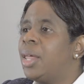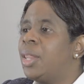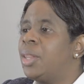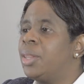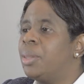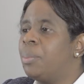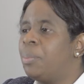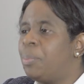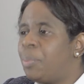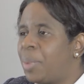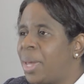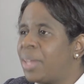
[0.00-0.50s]

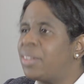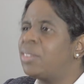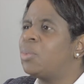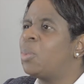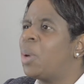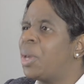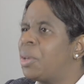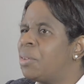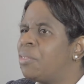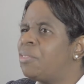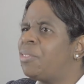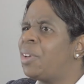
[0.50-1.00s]
the best
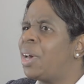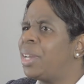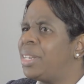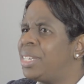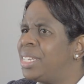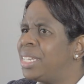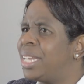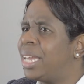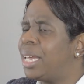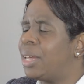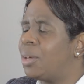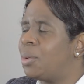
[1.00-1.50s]
way of
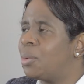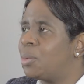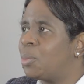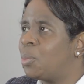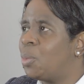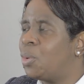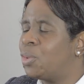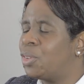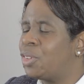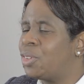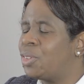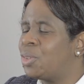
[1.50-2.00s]
finding out
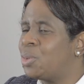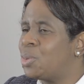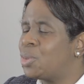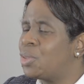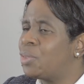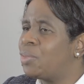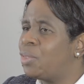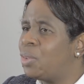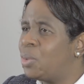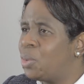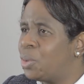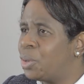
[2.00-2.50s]
what sort
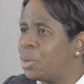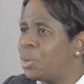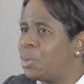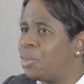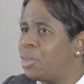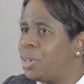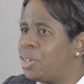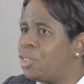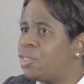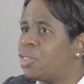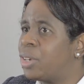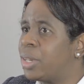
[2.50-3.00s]
of law
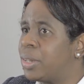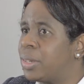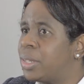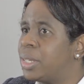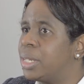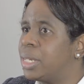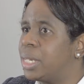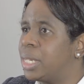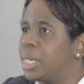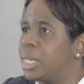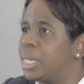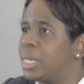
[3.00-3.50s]
you're
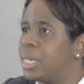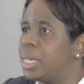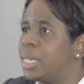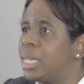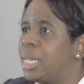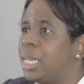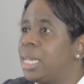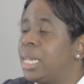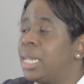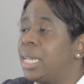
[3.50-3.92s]
interested in